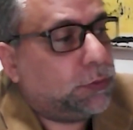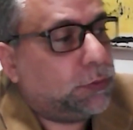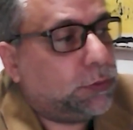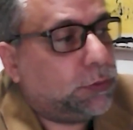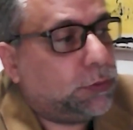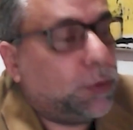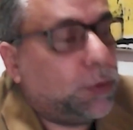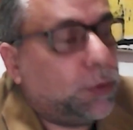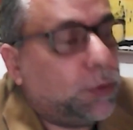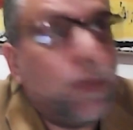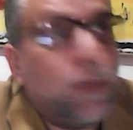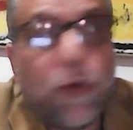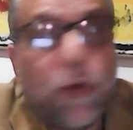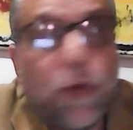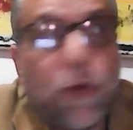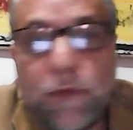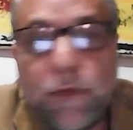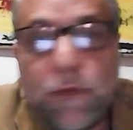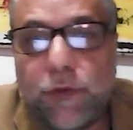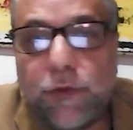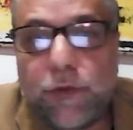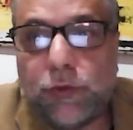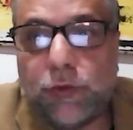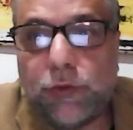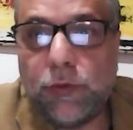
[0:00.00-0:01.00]
to
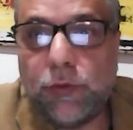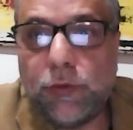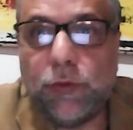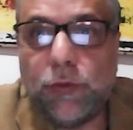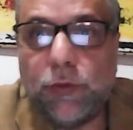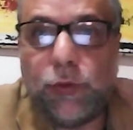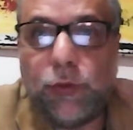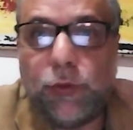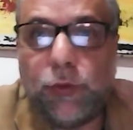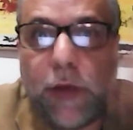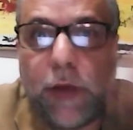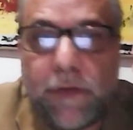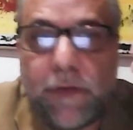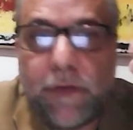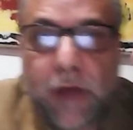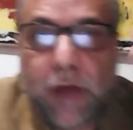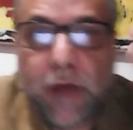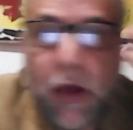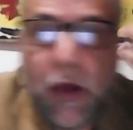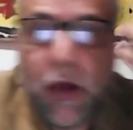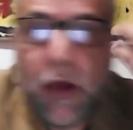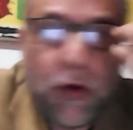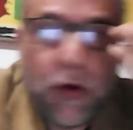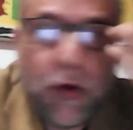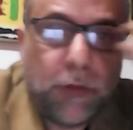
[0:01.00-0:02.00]
move, to have a
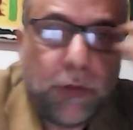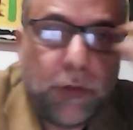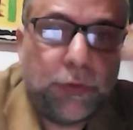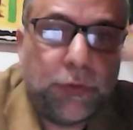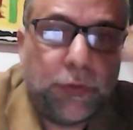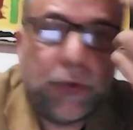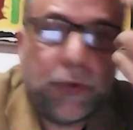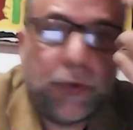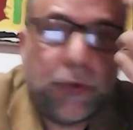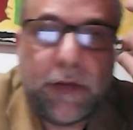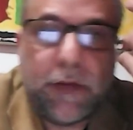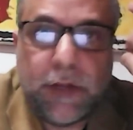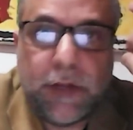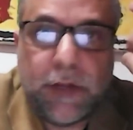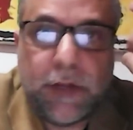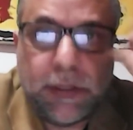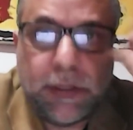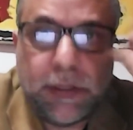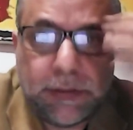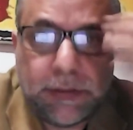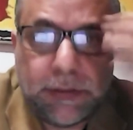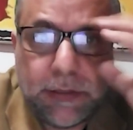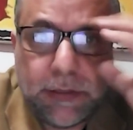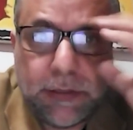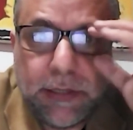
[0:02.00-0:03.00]
home, to have a
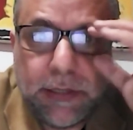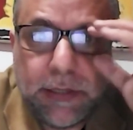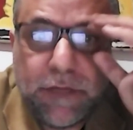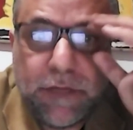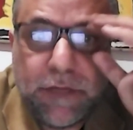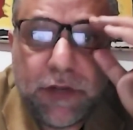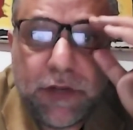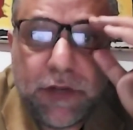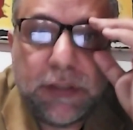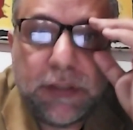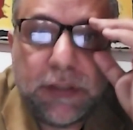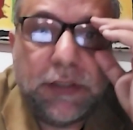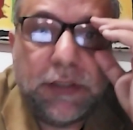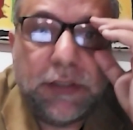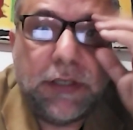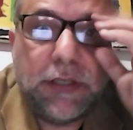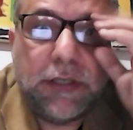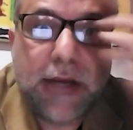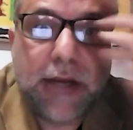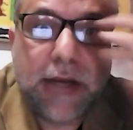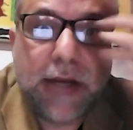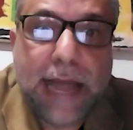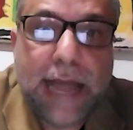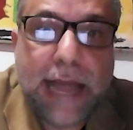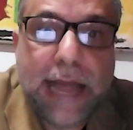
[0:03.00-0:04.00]
different
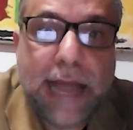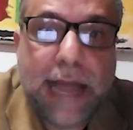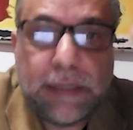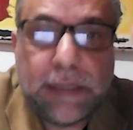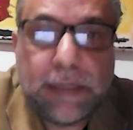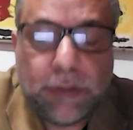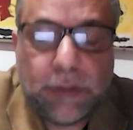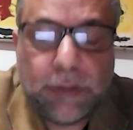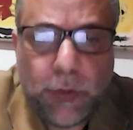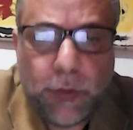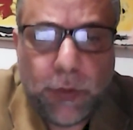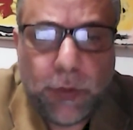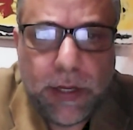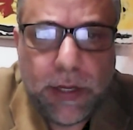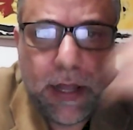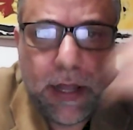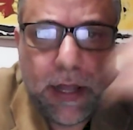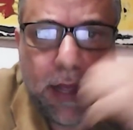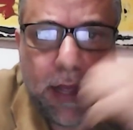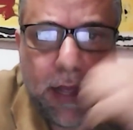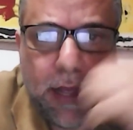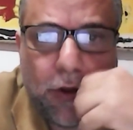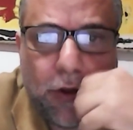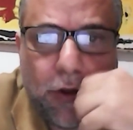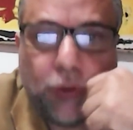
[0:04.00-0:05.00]
right that we
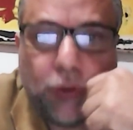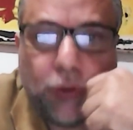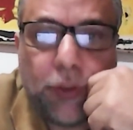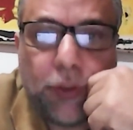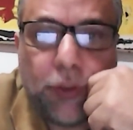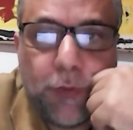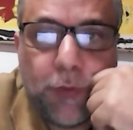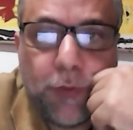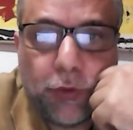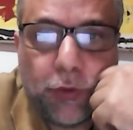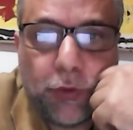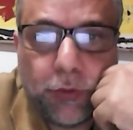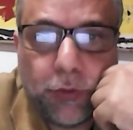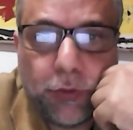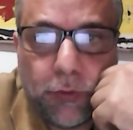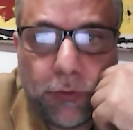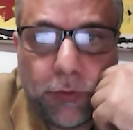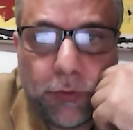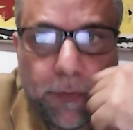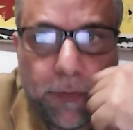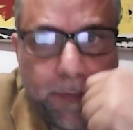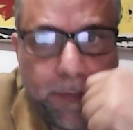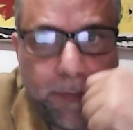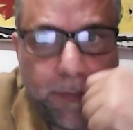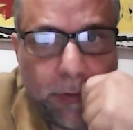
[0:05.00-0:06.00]
contribute
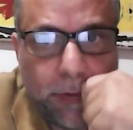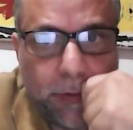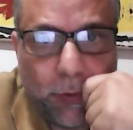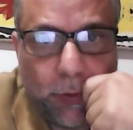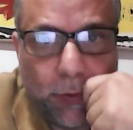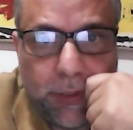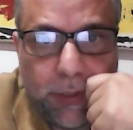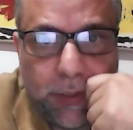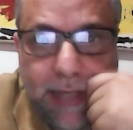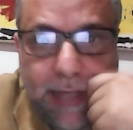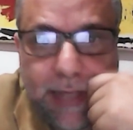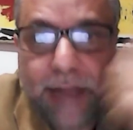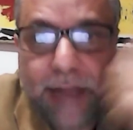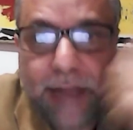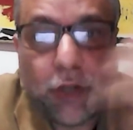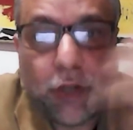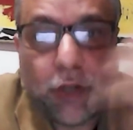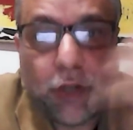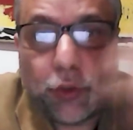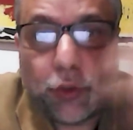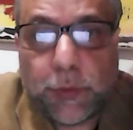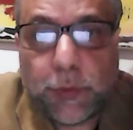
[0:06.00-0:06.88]
to create or to